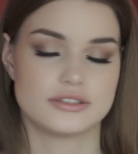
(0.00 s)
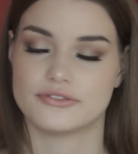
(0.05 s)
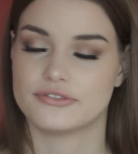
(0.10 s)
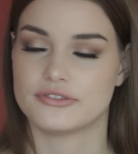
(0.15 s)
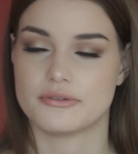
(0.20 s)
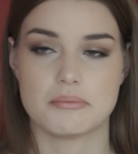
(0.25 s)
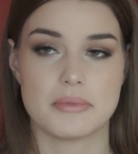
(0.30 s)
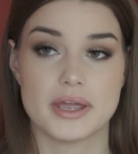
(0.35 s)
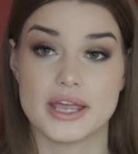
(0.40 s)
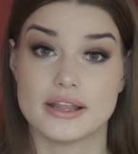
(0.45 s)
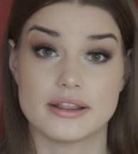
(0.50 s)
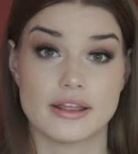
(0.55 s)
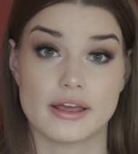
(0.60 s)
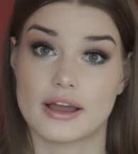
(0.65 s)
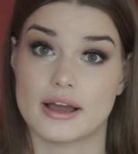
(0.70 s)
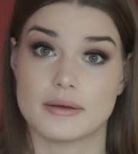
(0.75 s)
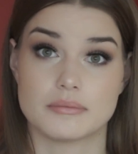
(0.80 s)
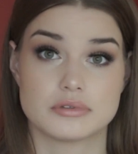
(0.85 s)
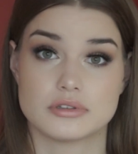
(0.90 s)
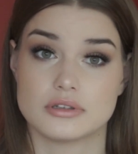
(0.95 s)
for me,
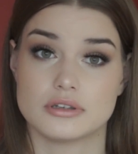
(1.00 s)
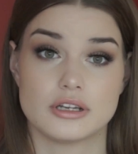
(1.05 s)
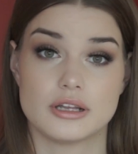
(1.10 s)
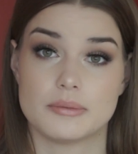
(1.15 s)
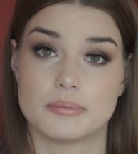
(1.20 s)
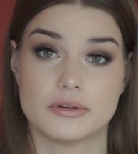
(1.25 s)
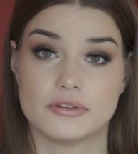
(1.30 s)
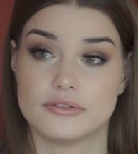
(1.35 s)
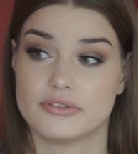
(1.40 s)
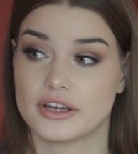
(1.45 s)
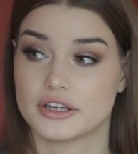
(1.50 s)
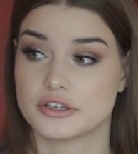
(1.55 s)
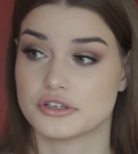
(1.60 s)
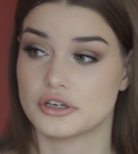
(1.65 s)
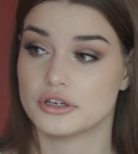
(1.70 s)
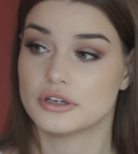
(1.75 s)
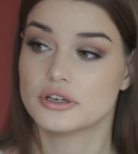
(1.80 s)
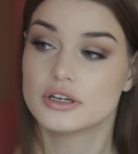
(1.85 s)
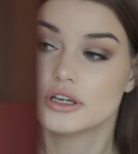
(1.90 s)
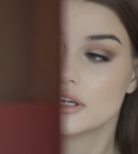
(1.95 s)
they're absolutely
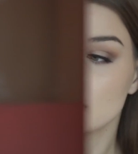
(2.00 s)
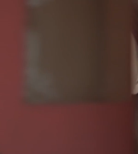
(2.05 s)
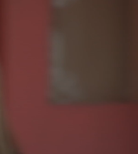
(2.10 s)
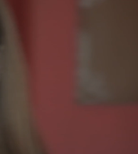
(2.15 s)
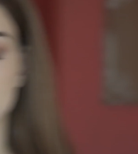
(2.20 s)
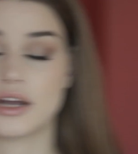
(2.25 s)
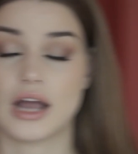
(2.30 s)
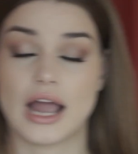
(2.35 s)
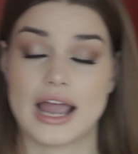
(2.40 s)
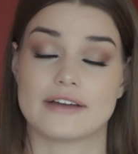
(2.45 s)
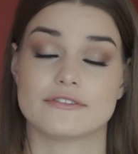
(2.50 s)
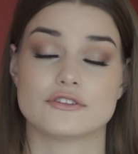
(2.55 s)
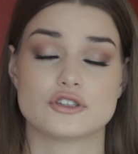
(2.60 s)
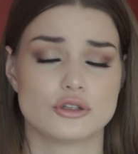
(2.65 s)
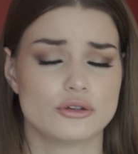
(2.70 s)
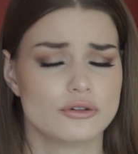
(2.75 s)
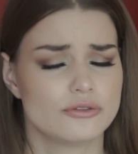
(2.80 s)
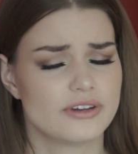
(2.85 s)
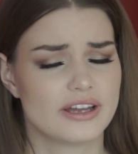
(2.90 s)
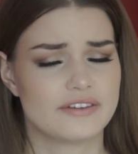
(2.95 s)
perfection. I have
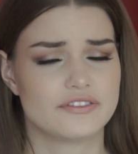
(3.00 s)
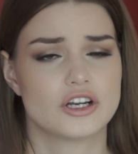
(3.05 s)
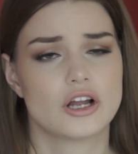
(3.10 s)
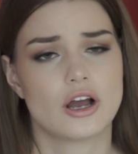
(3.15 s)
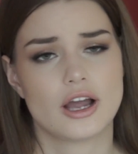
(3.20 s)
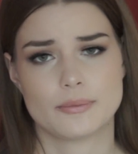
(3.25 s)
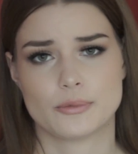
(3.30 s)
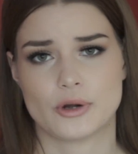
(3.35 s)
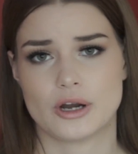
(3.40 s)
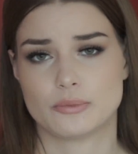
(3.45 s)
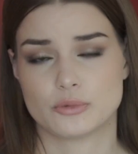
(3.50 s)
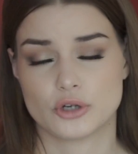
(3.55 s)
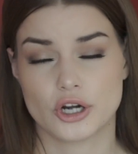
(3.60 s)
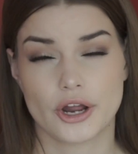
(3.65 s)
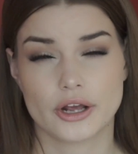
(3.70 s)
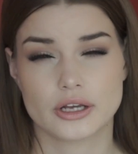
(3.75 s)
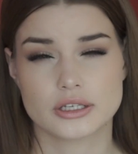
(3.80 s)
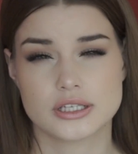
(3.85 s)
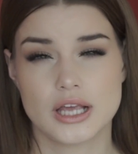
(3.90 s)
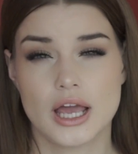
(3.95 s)
2 favorite eyebrow
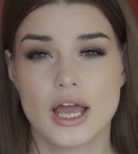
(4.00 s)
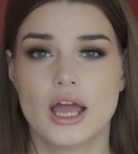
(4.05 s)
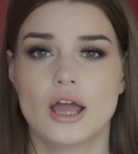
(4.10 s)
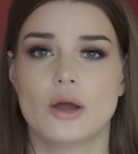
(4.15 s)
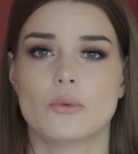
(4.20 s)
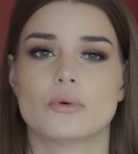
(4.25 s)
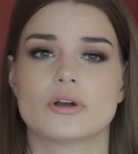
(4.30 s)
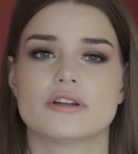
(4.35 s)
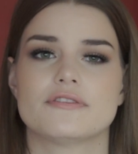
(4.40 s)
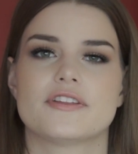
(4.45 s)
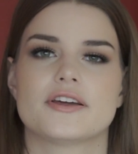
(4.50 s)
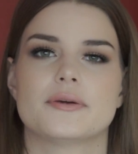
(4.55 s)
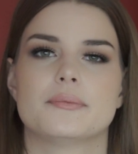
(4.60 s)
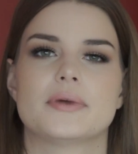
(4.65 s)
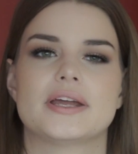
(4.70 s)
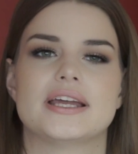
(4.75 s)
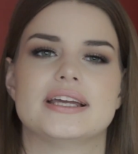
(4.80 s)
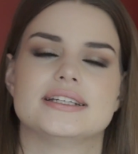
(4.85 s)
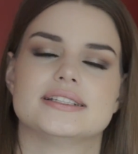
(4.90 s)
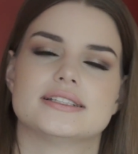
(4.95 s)
products. One of them
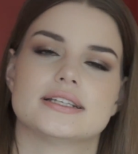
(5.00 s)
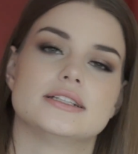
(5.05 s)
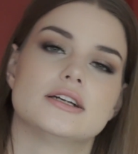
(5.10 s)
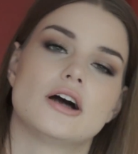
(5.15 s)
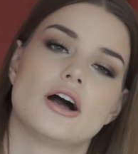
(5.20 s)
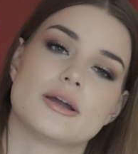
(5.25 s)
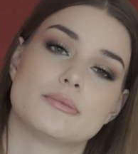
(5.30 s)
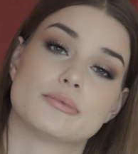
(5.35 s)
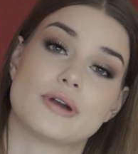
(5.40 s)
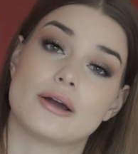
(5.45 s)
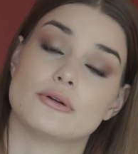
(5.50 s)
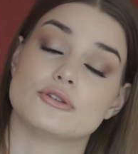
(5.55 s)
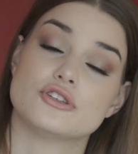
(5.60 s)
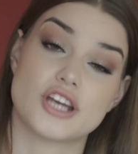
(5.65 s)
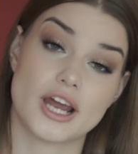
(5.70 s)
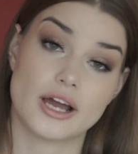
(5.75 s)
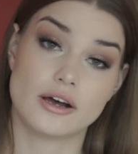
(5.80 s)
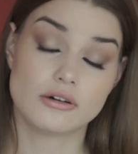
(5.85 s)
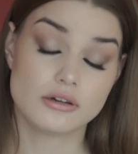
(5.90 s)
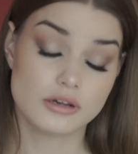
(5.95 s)
is an eyebrow
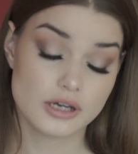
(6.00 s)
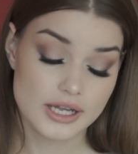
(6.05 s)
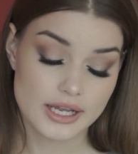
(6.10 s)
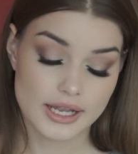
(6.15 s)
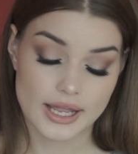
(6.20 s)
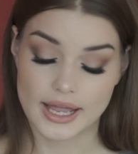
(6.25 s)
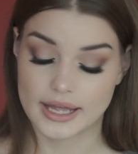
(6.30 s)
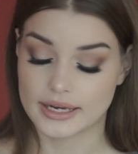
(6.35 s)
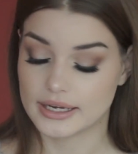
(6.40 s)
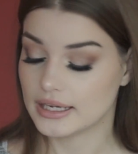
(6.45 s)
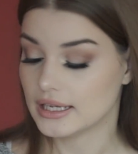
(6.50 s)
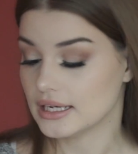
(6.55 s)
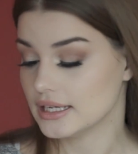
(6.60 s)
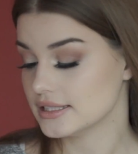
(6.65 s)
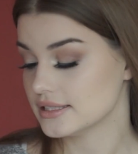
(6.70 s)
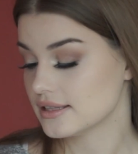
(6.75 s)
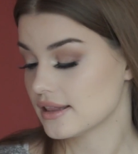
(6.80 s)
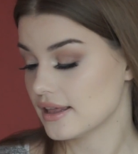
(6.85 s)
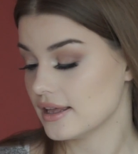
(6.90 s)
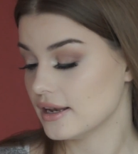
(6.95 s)
gel, and it
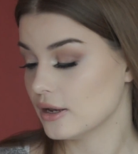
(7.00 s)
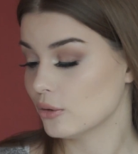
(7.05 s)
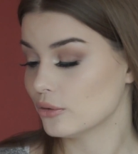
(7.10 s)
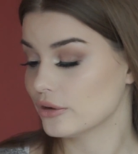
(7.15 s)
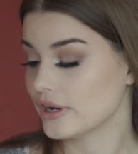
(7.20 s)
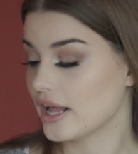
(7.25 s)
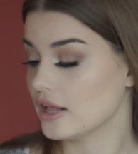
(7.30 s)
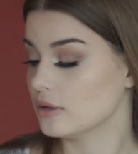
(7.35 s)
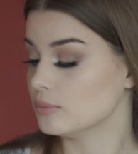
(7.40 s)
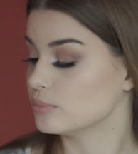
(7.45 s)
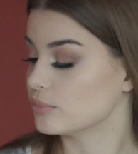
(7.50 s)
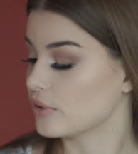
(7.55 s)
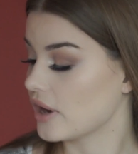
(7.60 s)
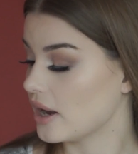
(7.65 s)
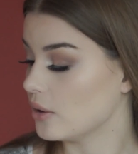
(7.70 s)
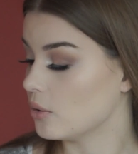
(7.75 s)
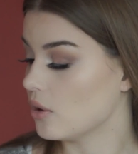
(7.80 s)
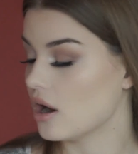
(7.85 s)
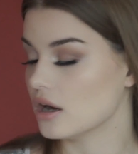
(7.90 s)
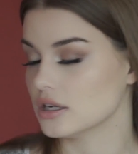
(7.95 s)
is the L'Oreal
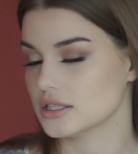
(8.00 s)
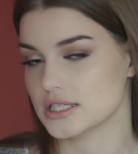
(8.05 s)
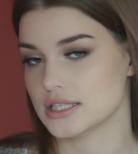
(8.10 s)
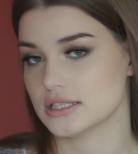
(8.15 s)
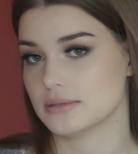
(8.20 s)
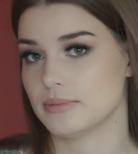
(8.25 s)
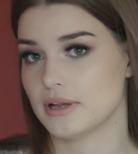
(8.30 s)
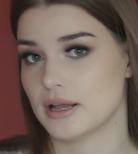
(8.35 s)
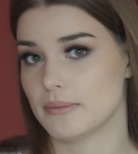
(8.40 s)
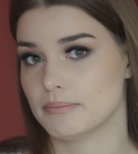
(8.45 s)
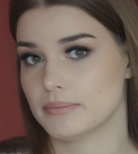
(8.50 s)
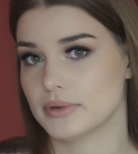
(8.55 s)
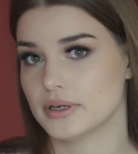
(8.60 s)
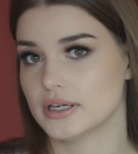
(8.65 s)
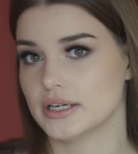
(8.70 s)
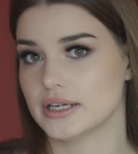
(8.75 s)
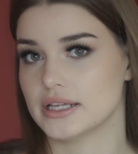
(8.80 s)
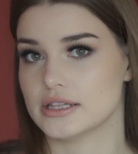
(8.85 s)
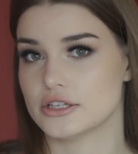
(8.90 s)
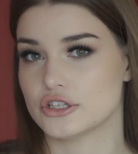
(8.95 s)
Brow Artist
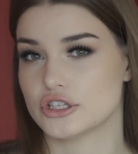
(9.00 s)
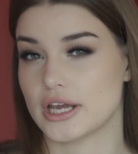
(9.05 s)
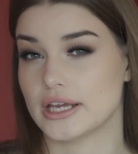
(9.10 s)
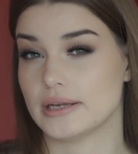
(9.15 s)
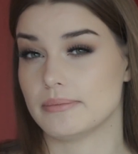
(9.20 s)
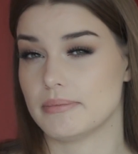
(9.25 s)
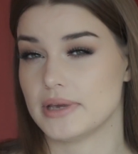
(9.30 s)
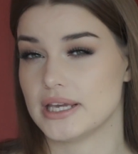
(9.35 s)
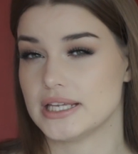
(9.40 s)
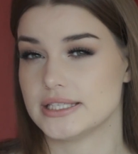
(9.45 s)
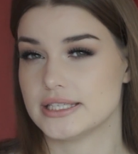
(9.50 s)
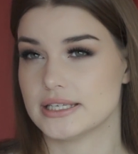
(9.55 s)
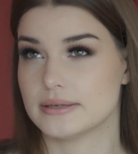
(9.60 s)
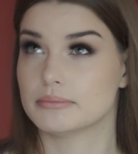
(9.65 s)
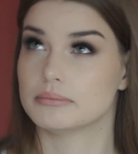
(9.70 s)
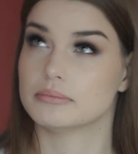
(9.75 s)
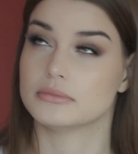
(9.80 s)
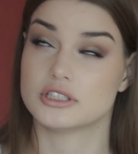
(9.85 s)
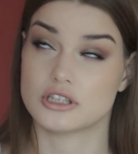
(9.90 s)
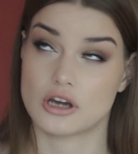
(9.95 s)
Plumper in the shade
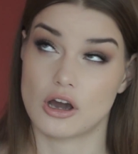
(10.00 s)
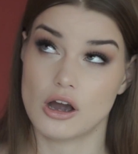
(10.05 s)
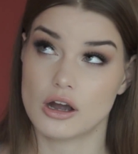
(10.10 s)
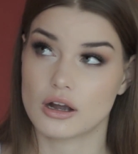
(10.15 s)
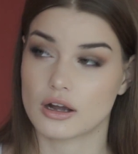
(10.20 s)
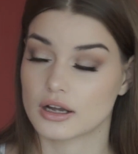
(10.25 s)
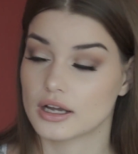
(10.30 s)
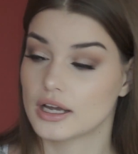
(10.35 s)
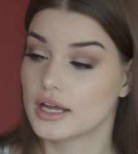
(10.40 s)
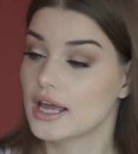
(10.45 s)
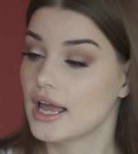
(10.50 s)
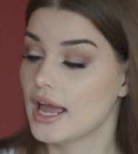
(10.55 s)
Medium Dark.